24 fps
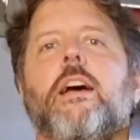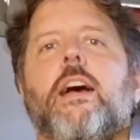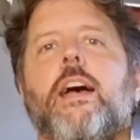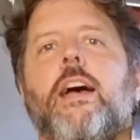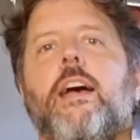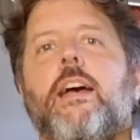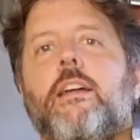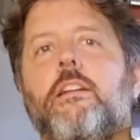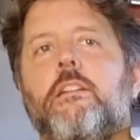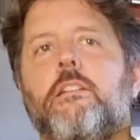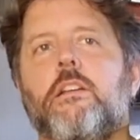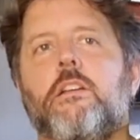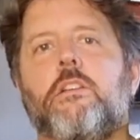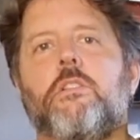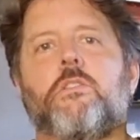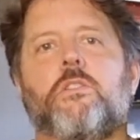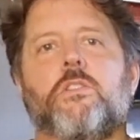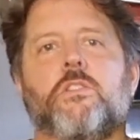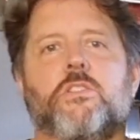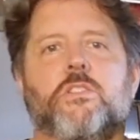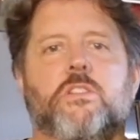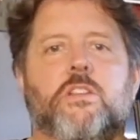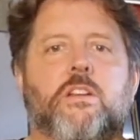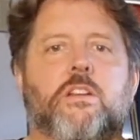And
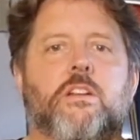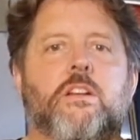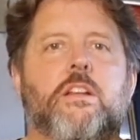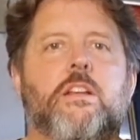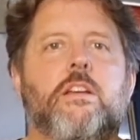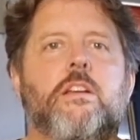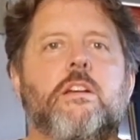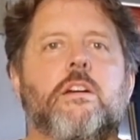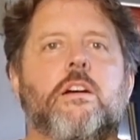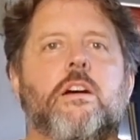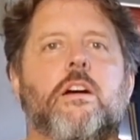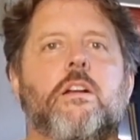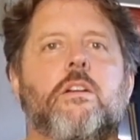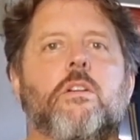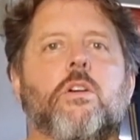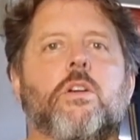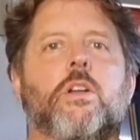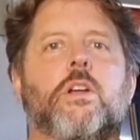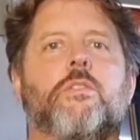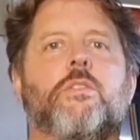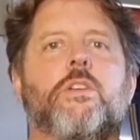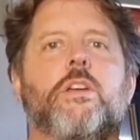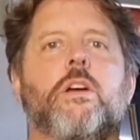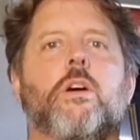interestingly, a lot
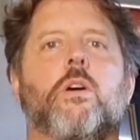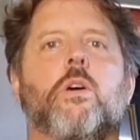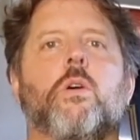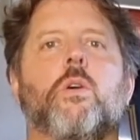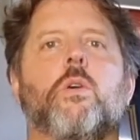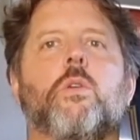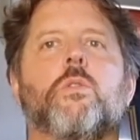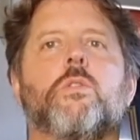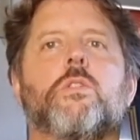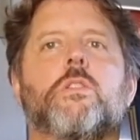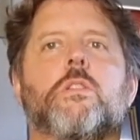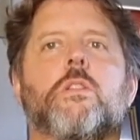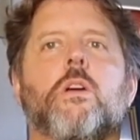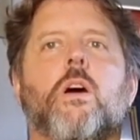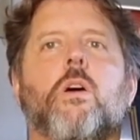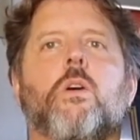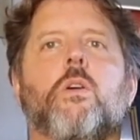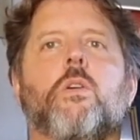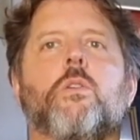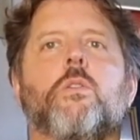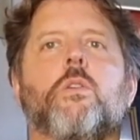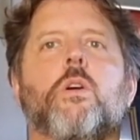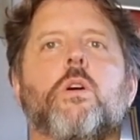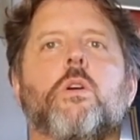of the old
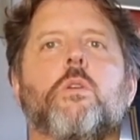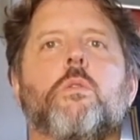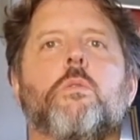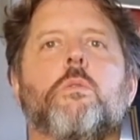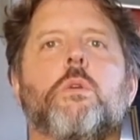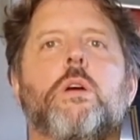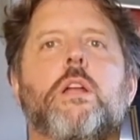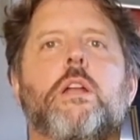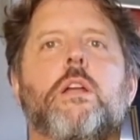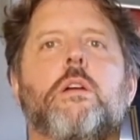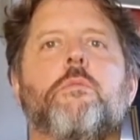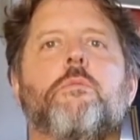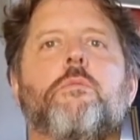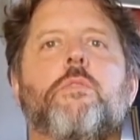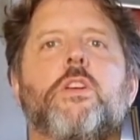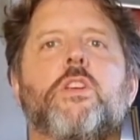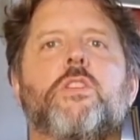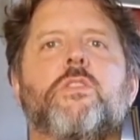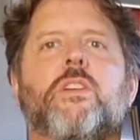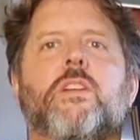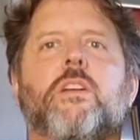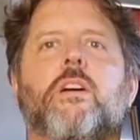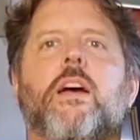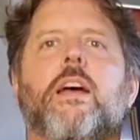style aquarium
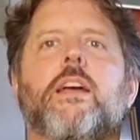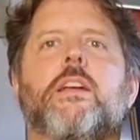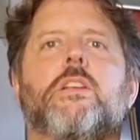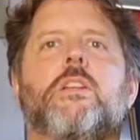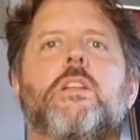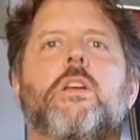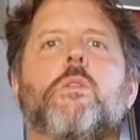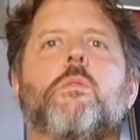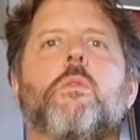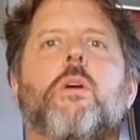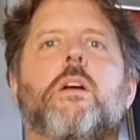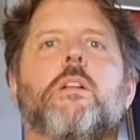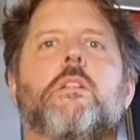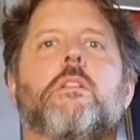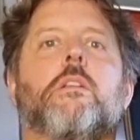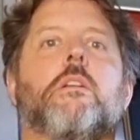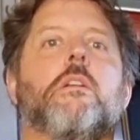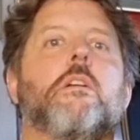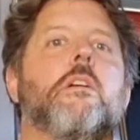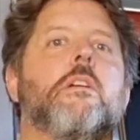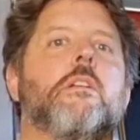fish that are actually quite